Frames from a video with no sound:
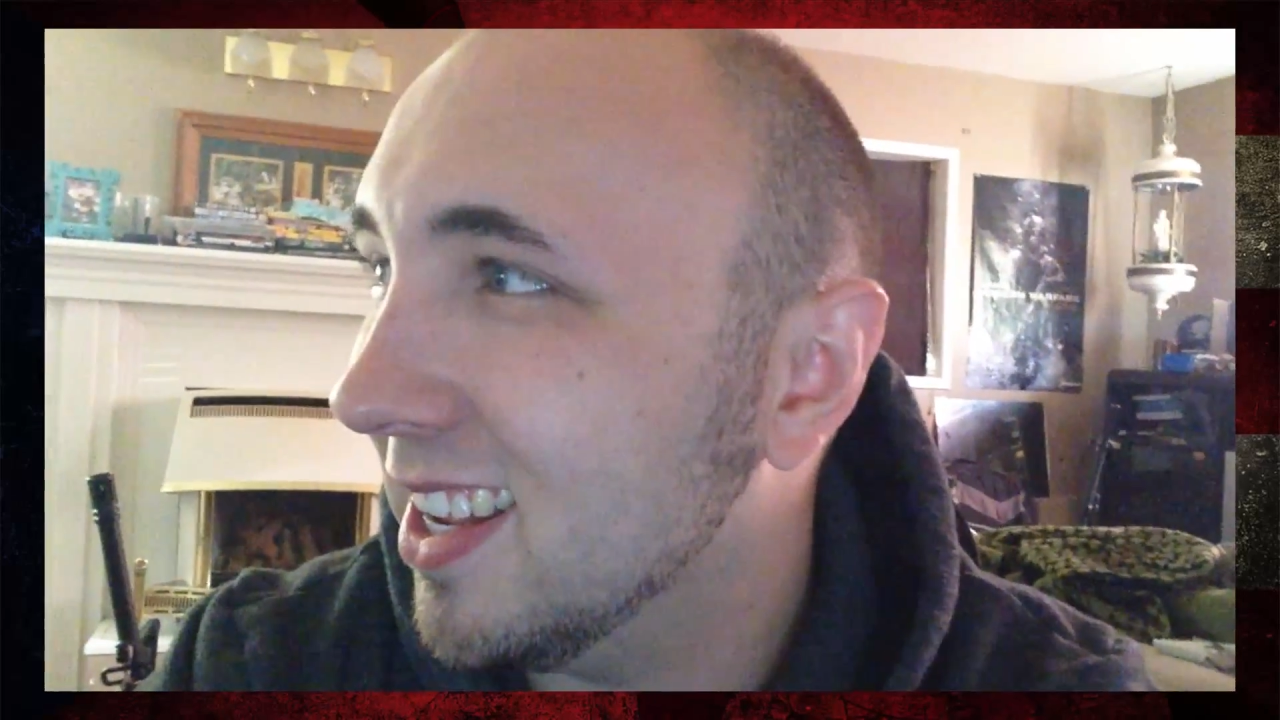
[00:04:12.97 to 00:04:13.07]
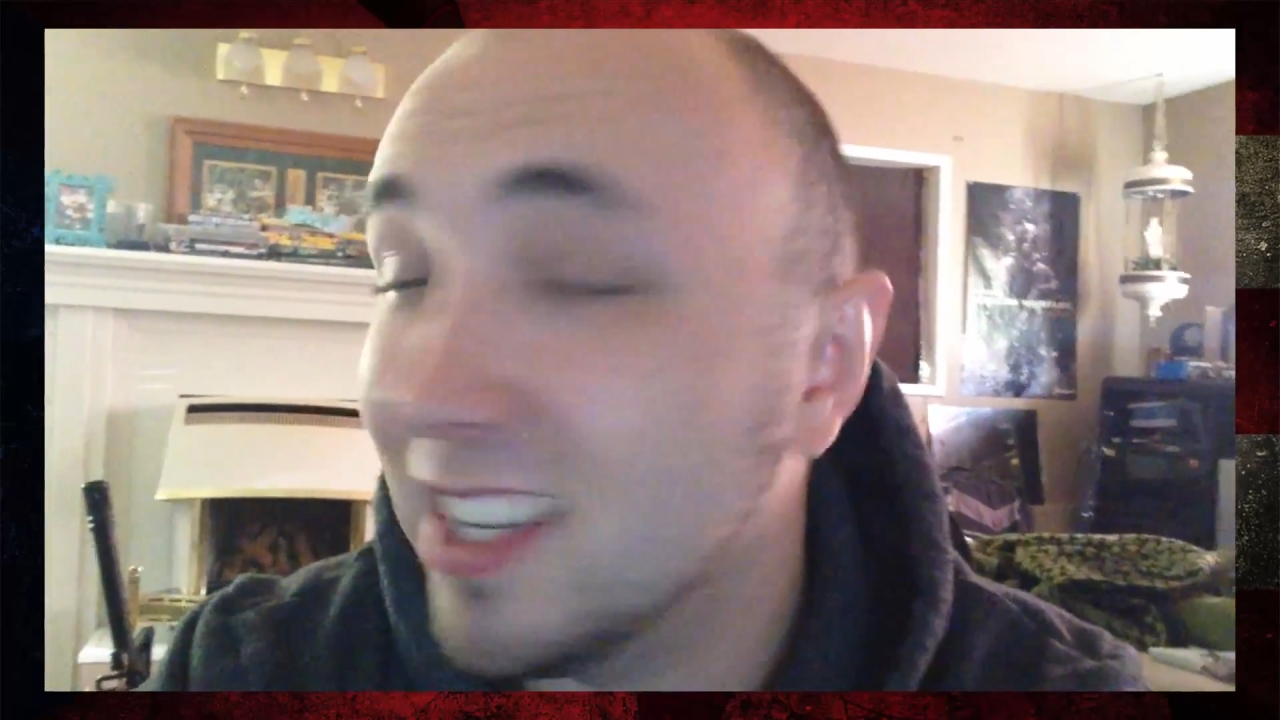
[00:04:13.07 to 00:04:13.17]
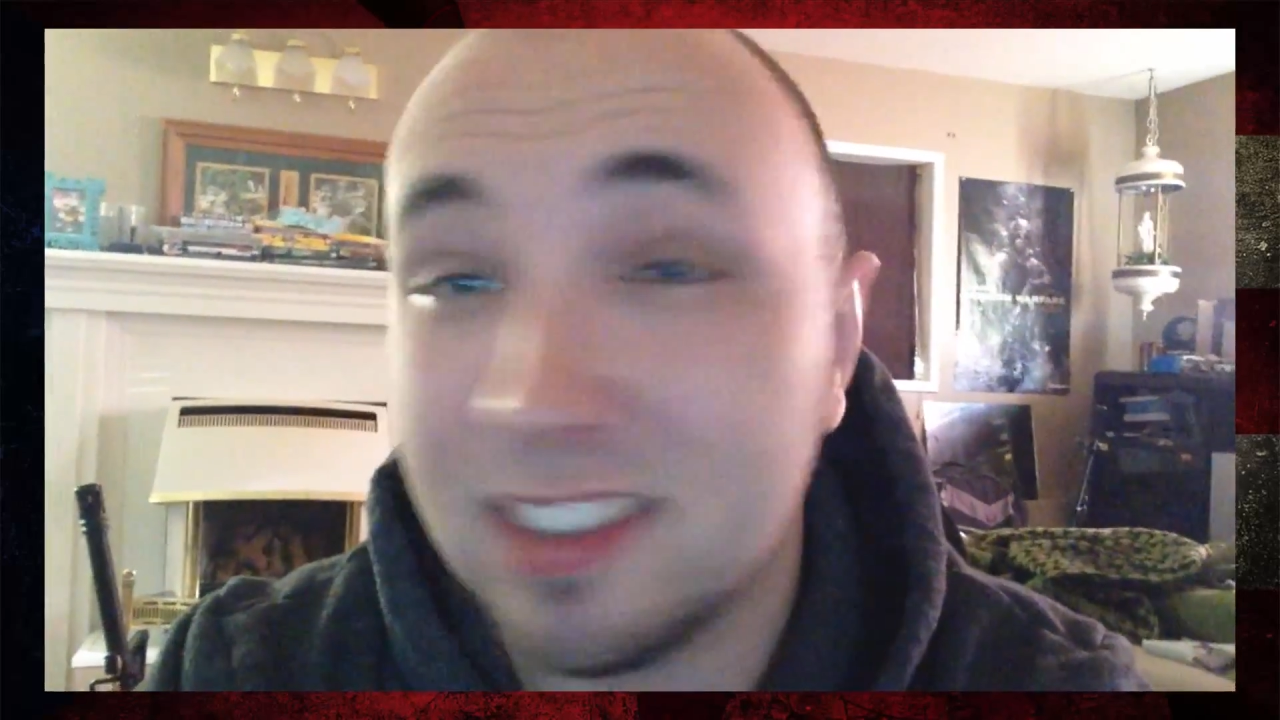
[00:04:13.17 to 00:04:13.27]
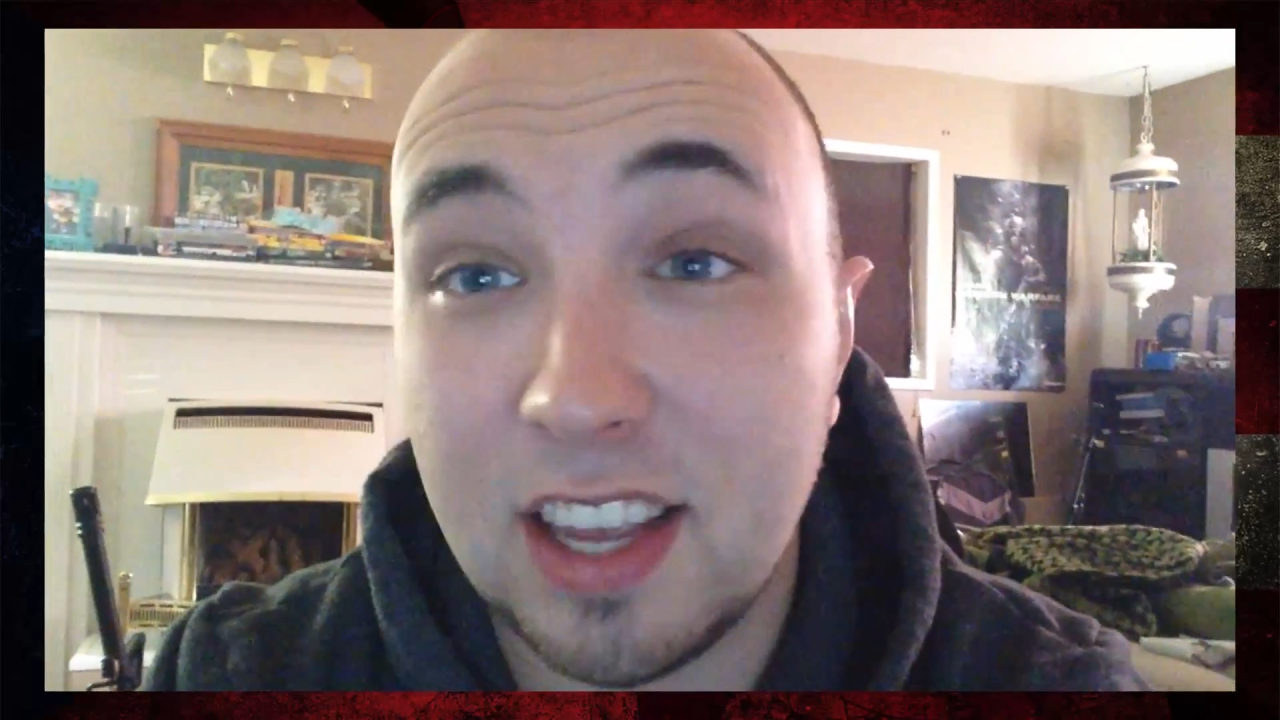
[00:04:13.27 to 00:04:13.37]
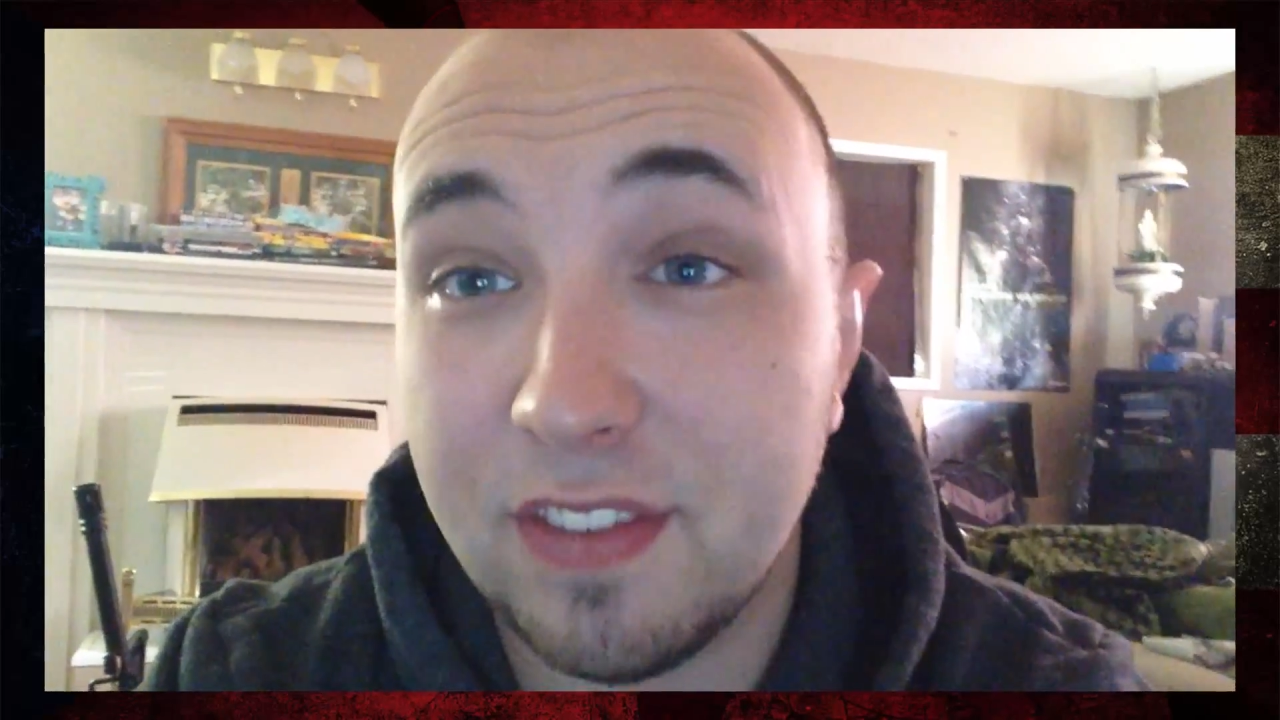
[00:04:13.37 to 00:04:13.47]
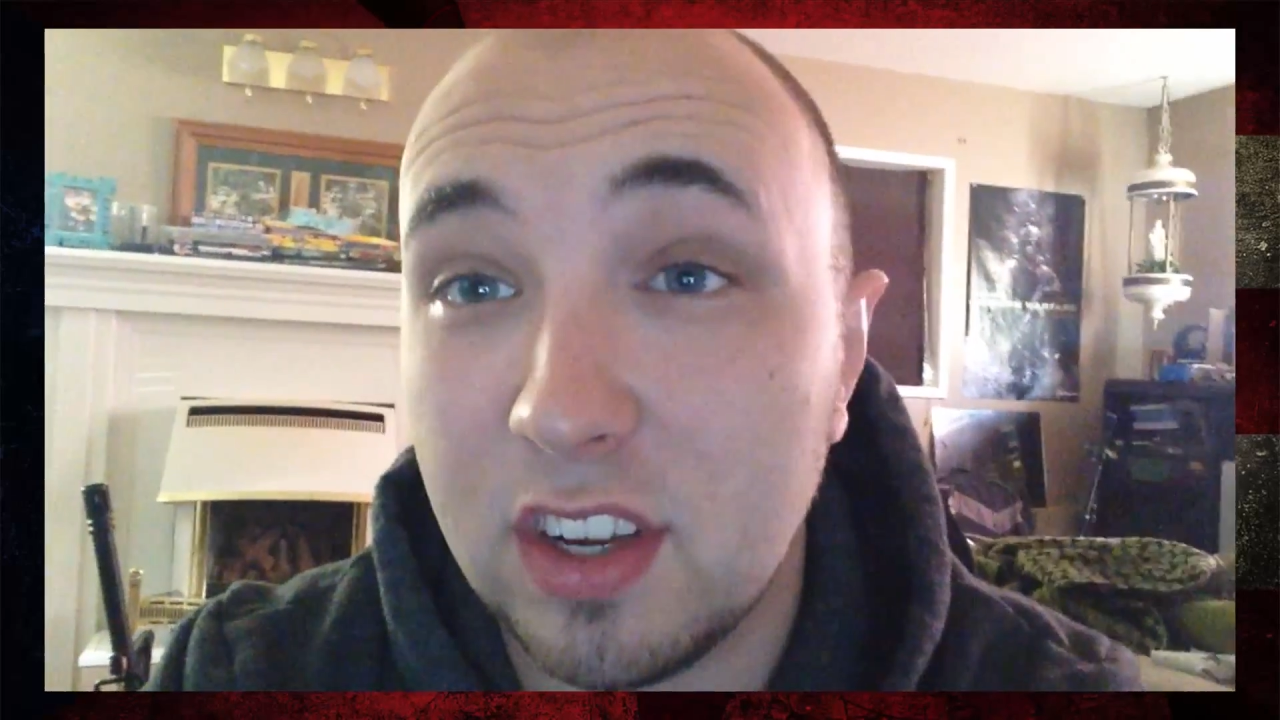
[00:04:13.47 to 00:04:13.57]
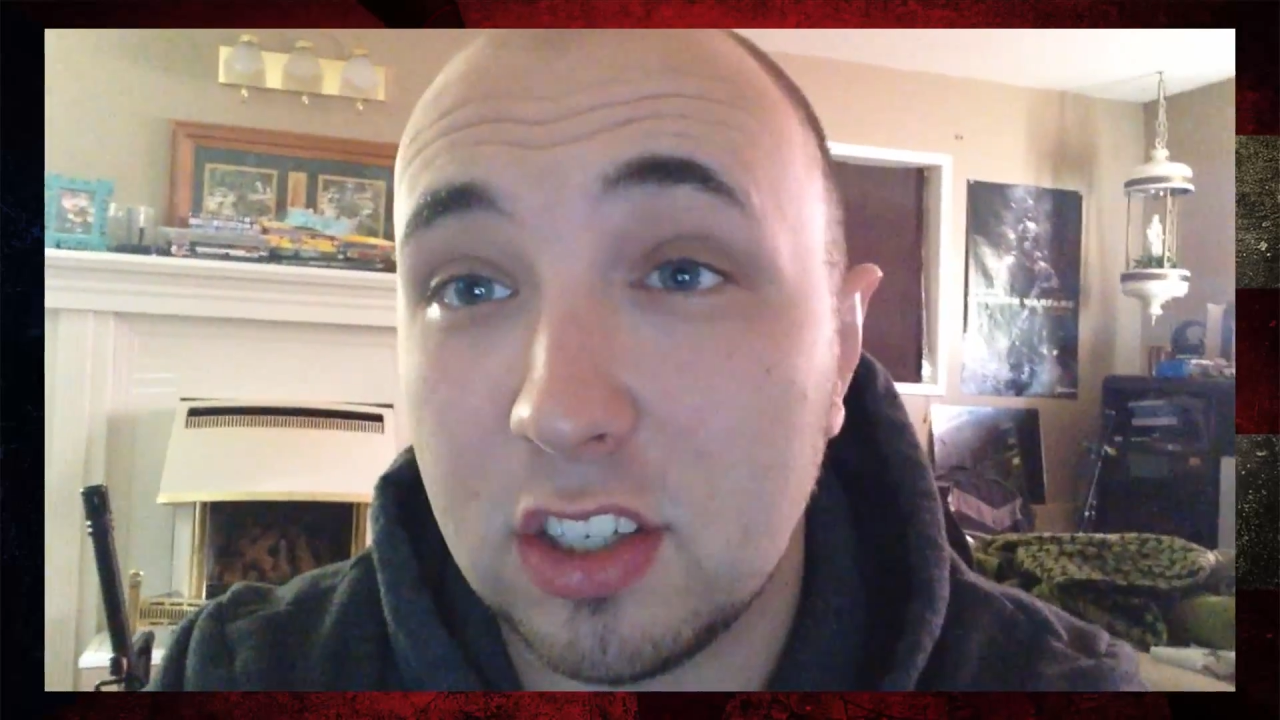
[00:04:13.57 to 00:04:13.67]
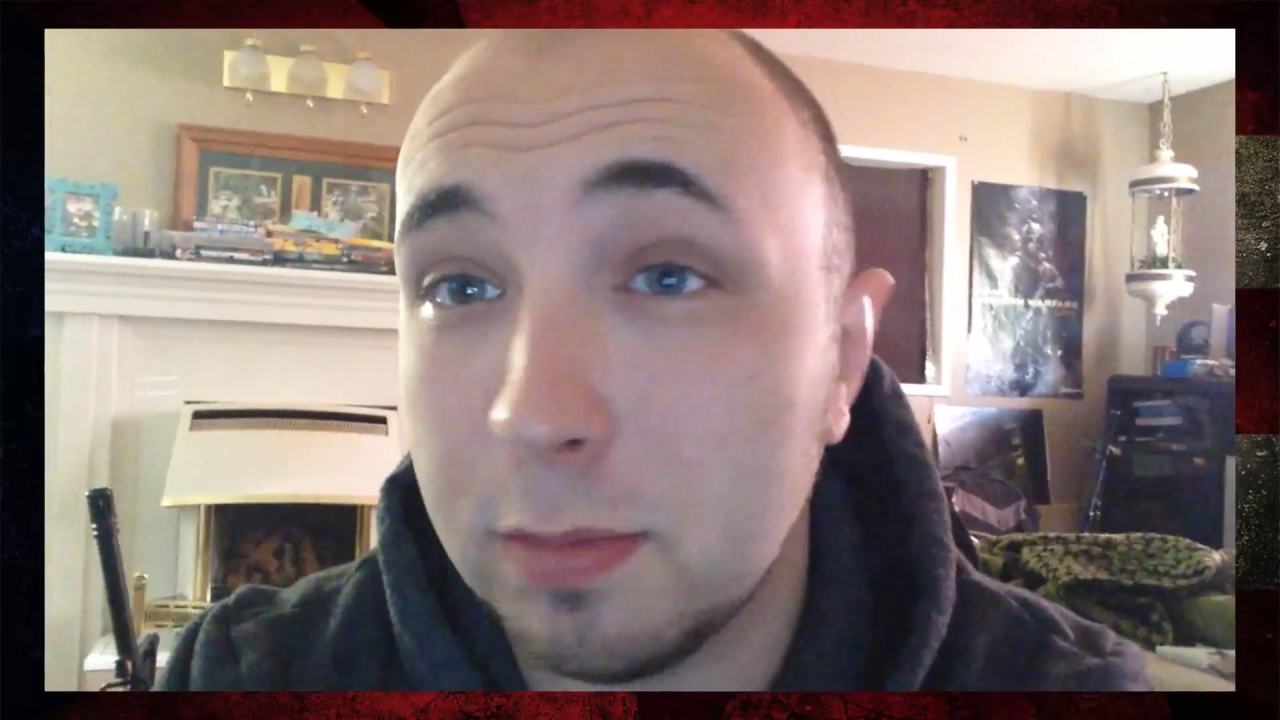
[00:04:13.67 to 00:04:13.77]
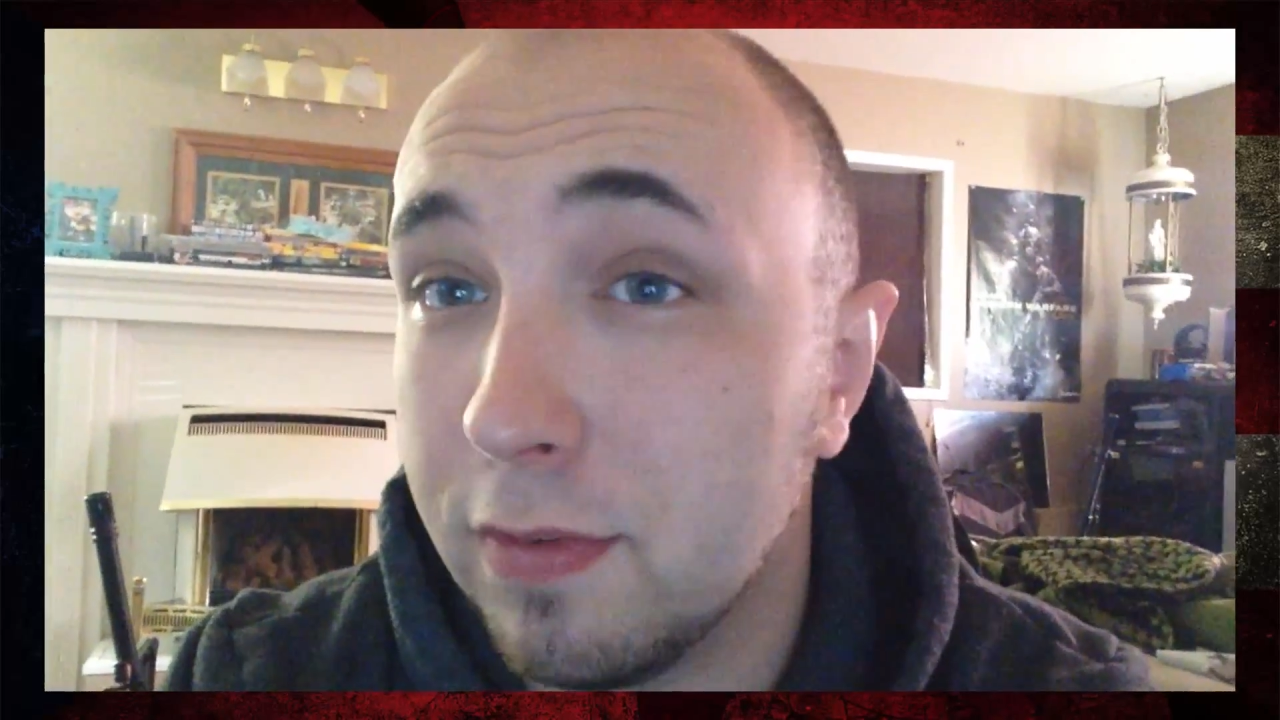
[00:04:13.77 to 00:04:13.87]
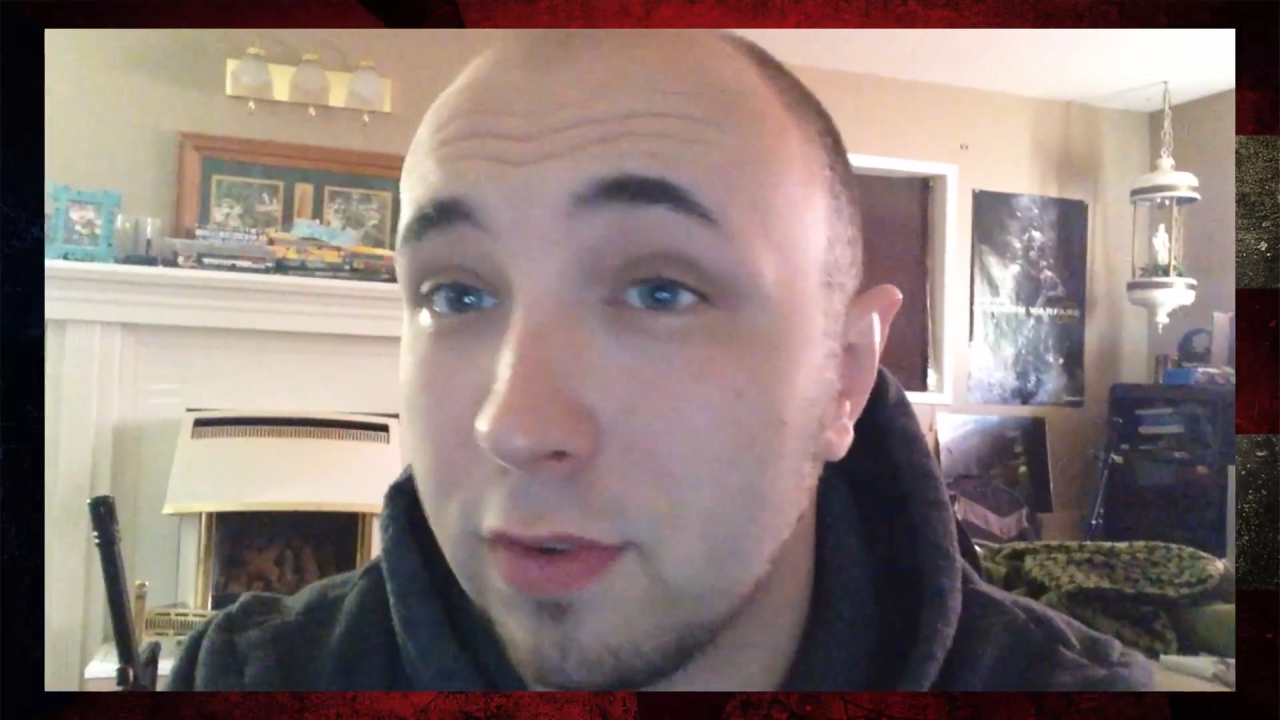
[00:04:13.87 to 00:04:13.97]
he's giving it
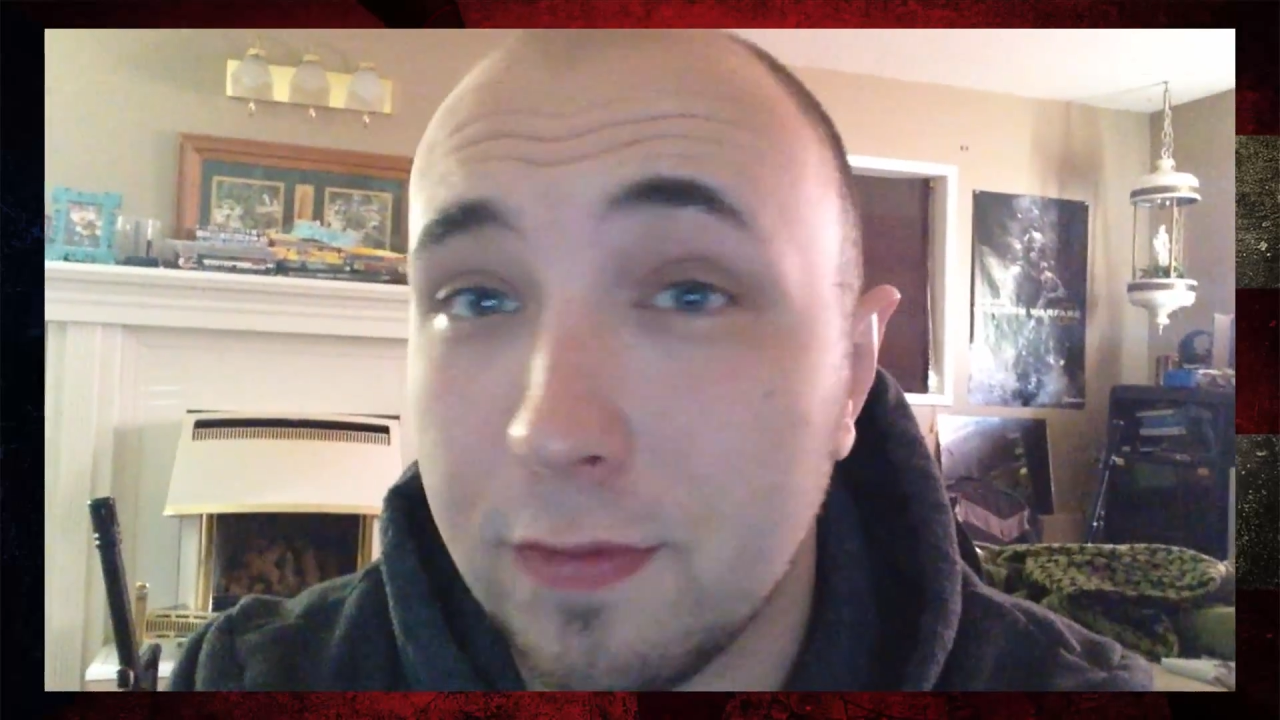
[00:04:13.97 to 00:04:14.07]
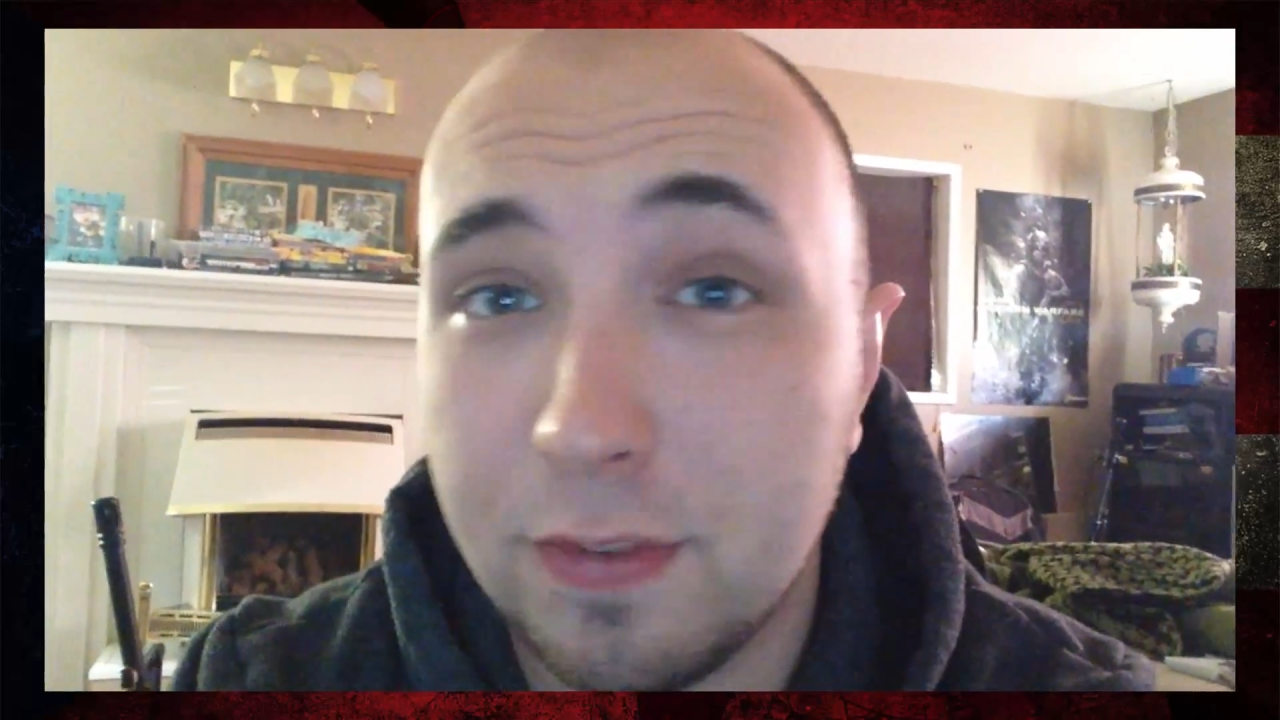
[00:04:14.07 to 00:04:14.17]
to me for a